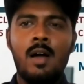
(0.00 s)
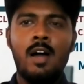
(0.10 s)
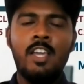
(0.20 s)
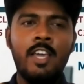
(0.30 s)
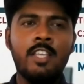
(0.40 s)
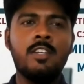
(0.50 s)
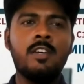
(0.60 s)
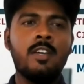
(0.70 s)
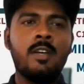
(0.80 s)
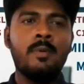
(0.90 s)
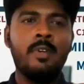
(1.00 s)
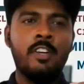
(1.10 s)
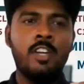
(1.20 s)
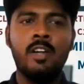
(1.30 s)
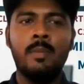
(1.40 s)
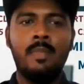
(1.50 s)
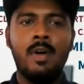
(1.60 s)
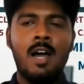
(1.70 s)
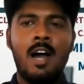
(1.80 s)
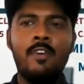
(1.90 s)
each
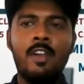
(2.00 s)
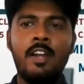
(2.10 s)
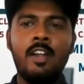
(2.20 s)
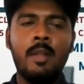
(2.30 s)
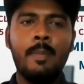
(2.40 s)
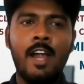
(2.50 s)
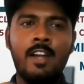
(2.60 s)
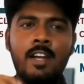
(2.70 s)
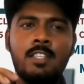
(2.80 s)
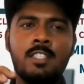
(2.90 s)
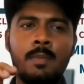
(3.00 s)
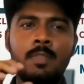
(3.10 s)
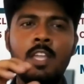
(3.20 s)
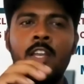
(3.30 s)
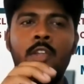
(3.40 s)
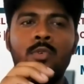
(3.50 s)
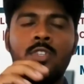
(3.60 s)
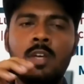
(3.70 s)
term, our leader have added something new,